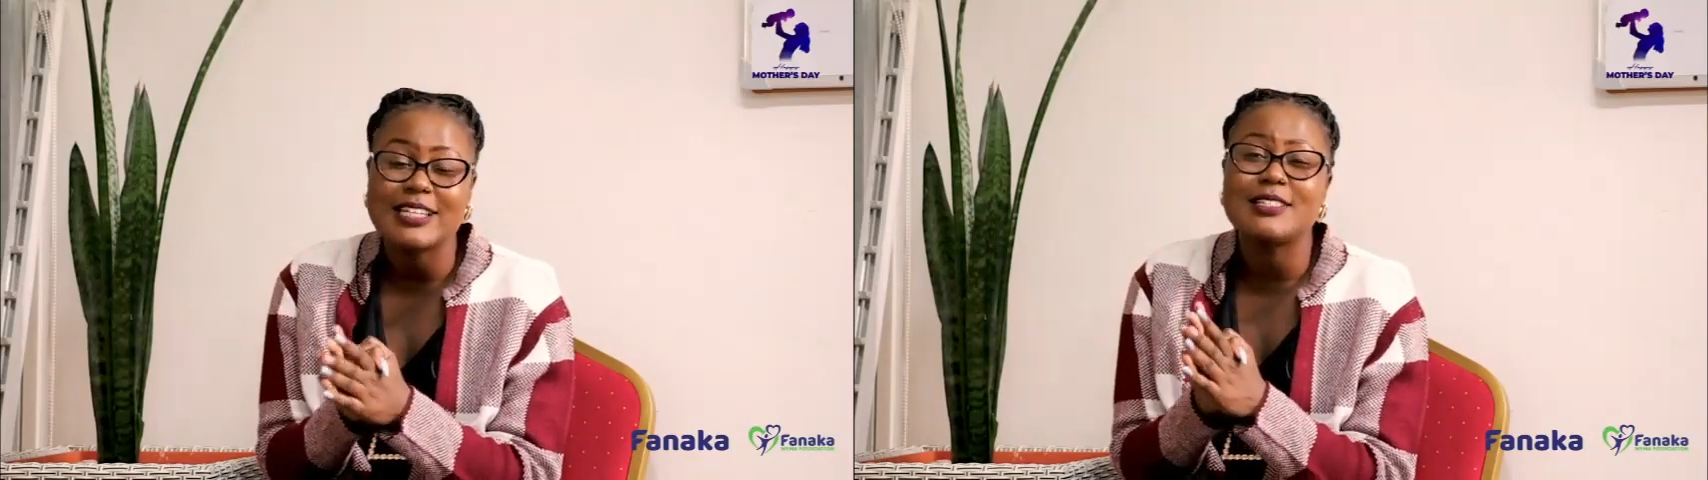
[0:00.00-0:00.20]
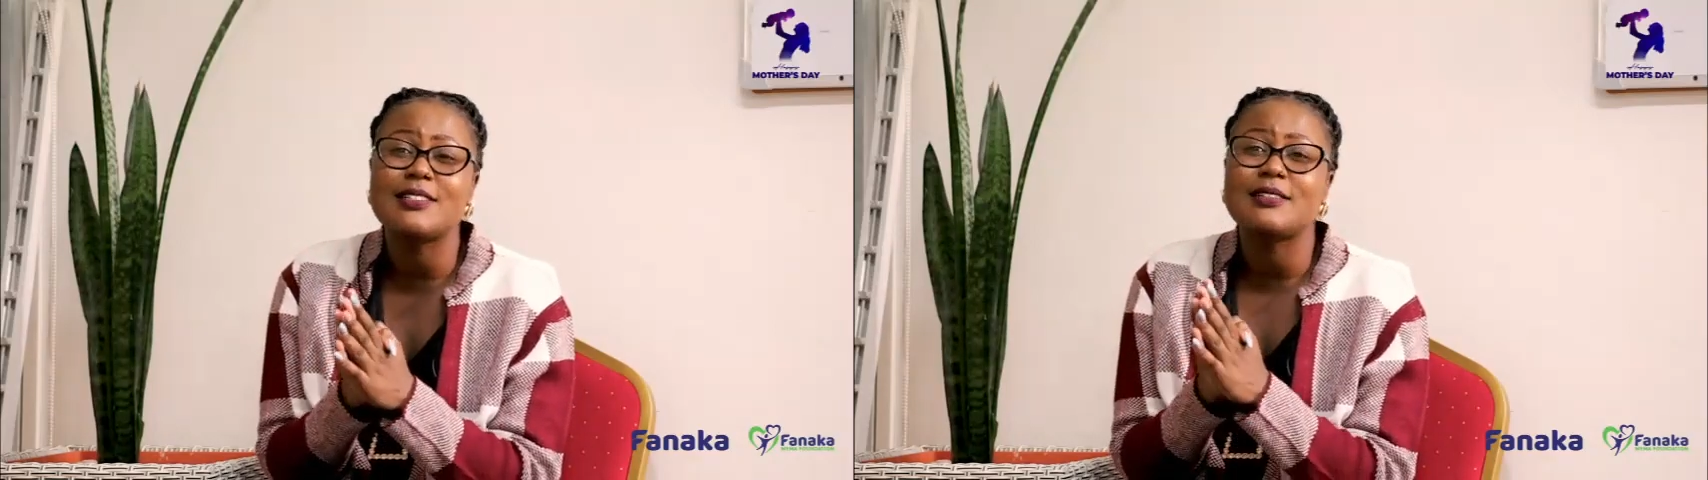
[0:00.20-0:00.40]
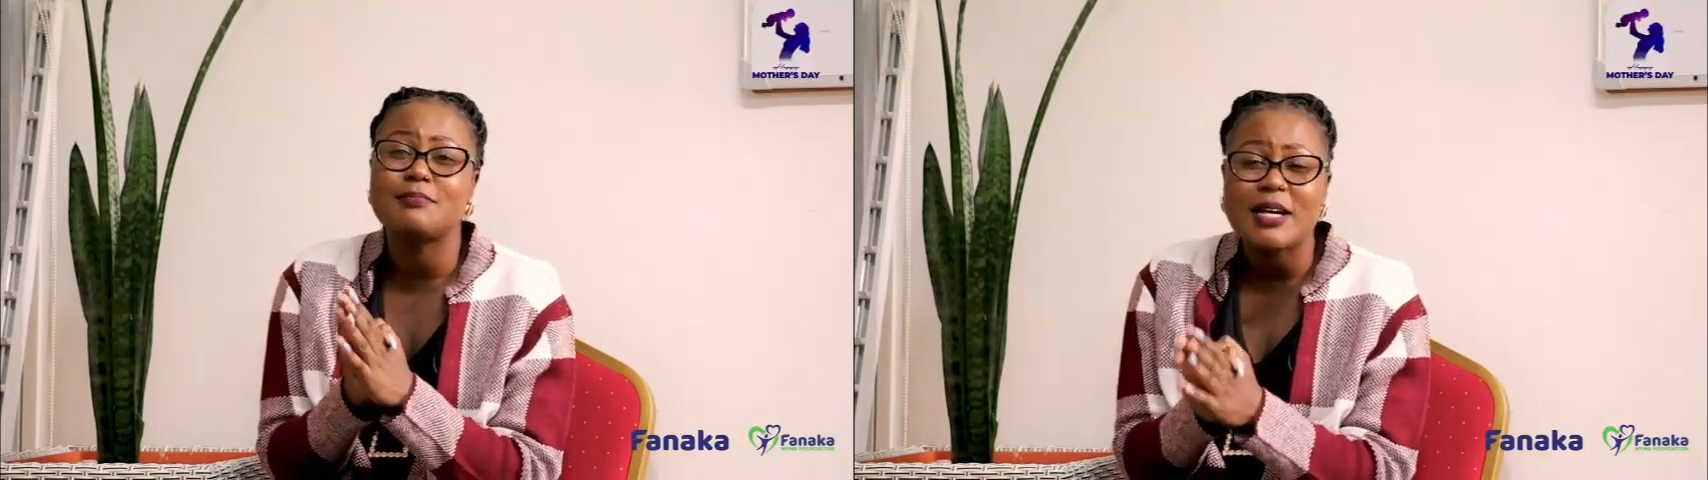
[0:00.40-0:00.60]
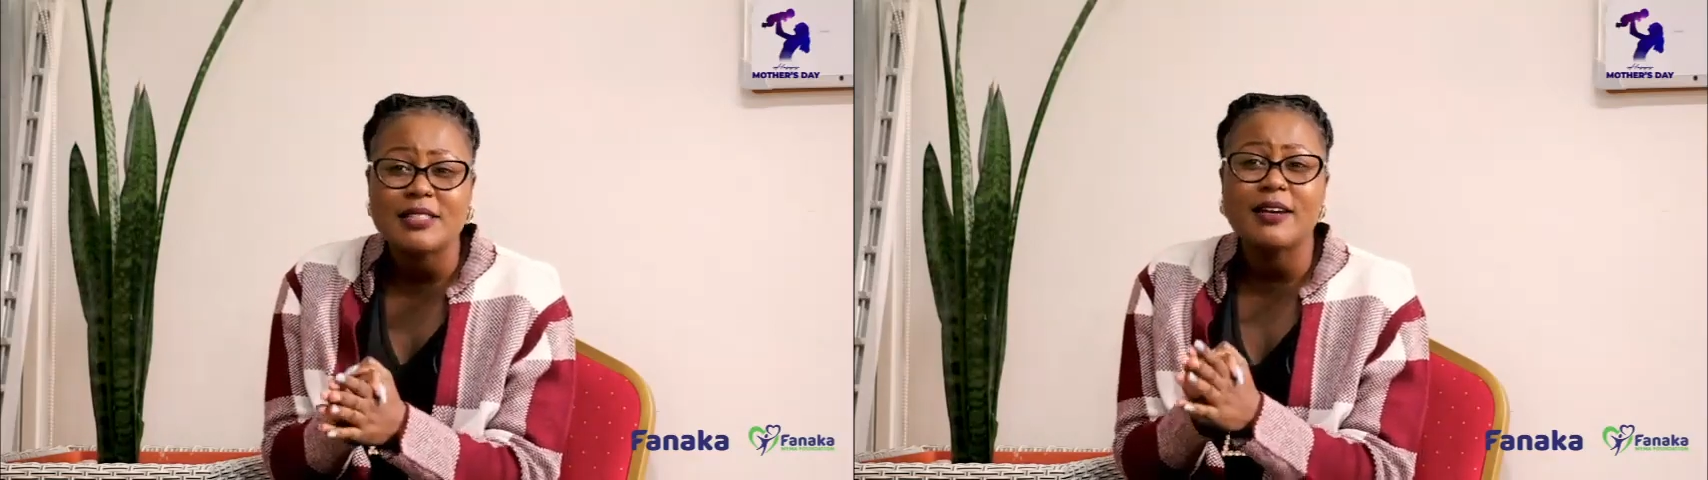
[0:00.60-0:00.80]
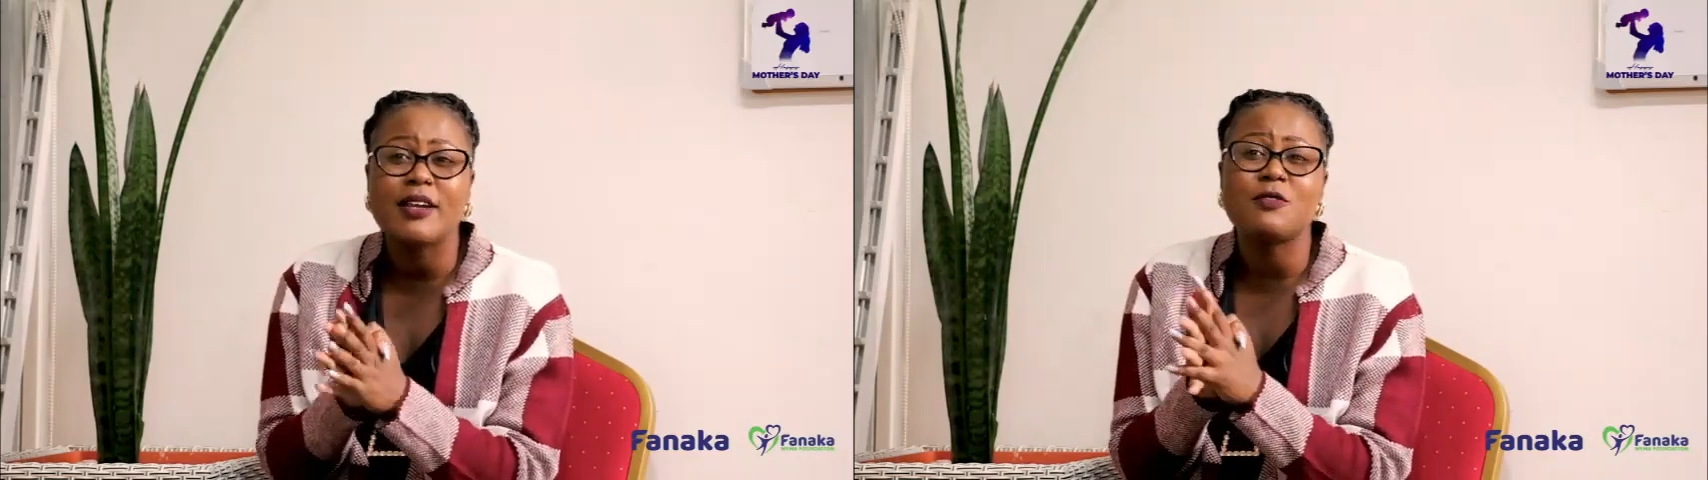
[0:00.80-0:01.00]
and
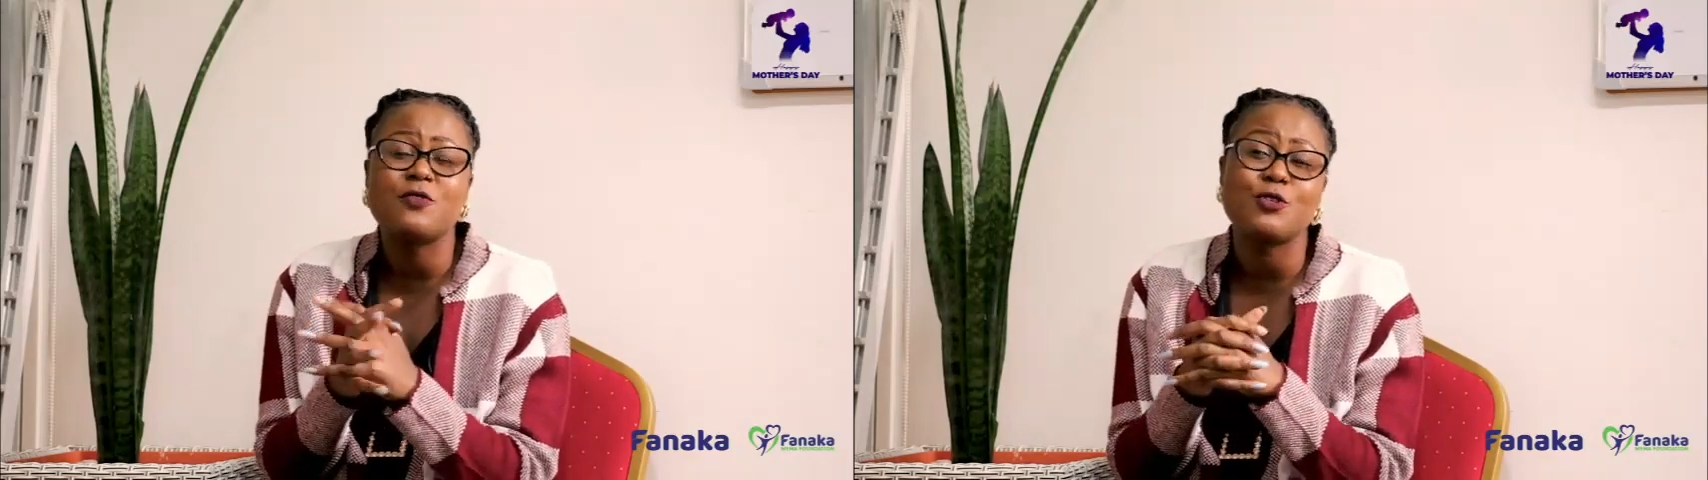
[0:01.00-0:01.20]
mothering